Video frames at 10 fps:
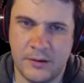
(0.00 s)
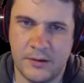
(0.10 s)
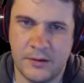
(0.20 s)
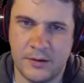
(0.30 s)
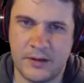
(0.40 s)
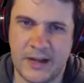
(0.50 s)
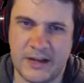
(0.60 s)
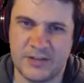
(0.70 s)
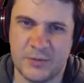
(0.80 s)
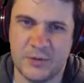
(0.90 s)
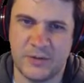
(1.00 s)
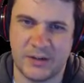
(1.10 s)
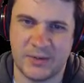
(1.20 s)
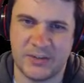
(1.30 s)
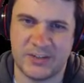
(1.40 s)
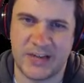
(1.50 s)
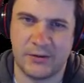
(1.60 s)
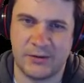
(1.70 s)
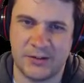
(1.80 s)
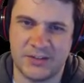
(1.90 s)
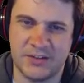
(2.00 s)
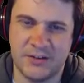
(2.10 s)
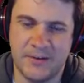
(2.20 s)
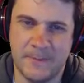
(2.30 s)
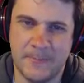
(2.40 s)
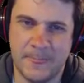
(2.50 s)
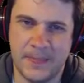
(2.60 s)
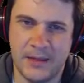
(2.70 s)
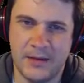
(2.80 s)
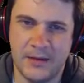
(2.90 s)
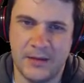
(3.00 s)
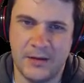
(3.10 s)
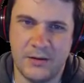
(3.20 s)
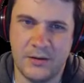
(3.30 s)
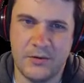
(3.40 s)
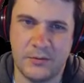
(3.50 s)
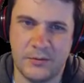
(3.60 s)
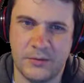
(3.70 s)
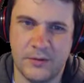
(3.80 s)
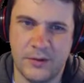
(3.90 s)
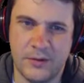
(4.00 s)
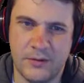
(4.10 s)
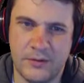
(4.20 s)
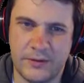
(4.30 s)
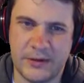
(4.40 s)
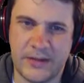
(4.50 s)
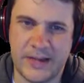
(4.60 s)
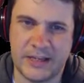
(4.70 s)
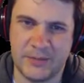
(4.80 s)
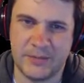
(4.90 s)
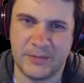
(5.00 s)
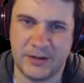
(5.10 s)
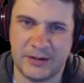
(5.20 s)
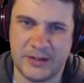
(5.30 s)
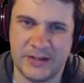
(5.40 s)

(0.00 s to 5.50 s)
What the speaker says: The clock is moving, but soundless. Ooh! Well, the clock helped, apparently.